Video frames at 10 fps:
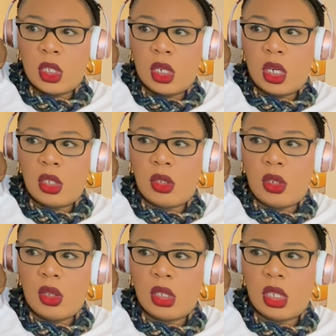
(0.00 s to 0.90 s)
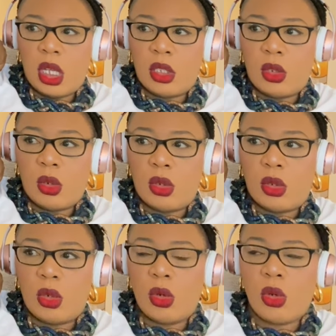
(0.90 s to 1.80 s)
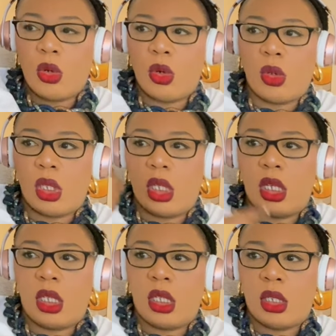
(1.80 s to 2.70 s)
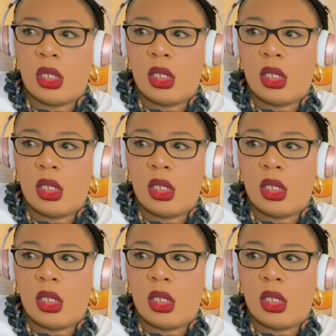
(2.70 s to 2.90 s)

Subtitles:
Can you lock that door? Don't go in.